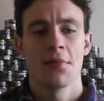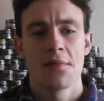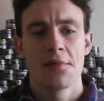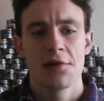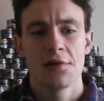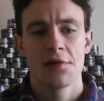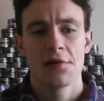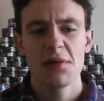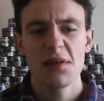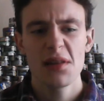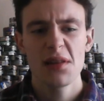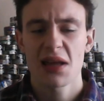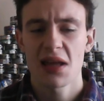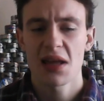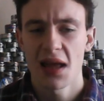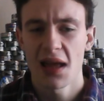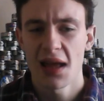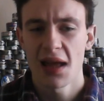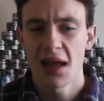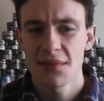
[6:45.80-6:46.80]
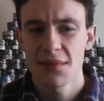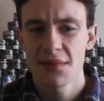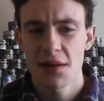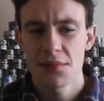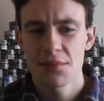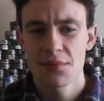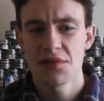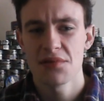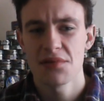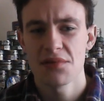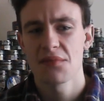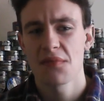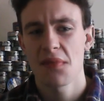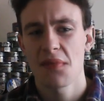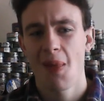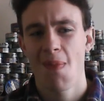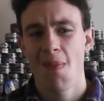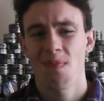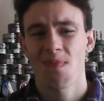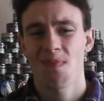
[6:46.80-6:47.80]
you really can't. I mean,
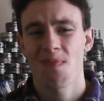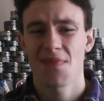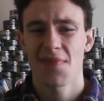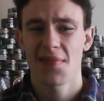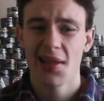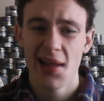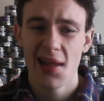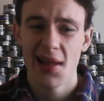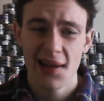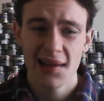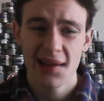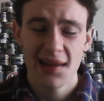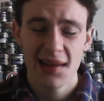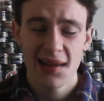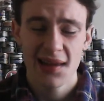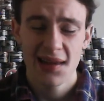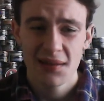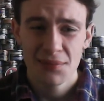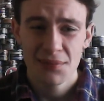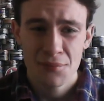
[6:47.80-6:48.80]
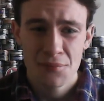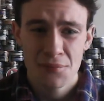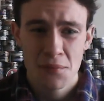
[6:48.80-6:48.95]
I can,